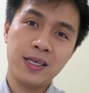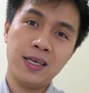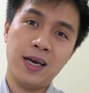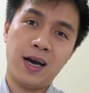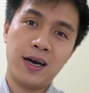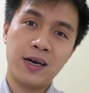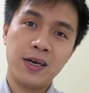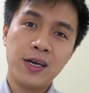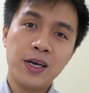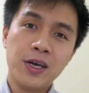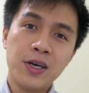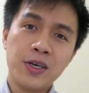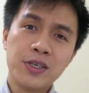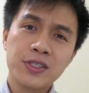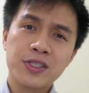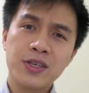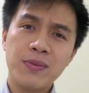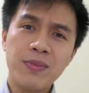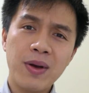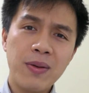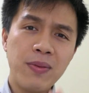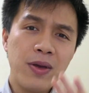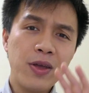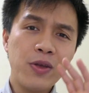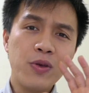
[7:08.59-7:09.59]
Yeah,
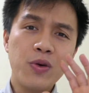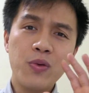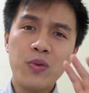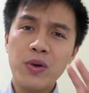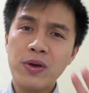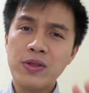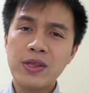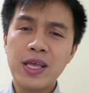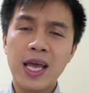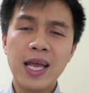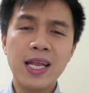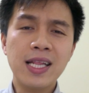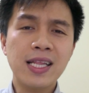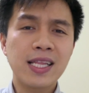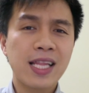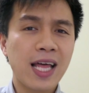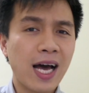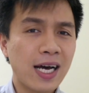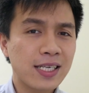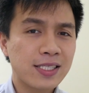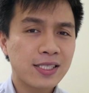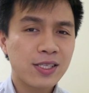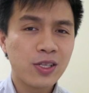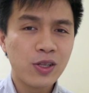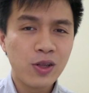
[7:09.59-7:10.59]
so maybe you will think
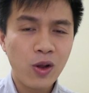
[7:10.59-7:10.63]
that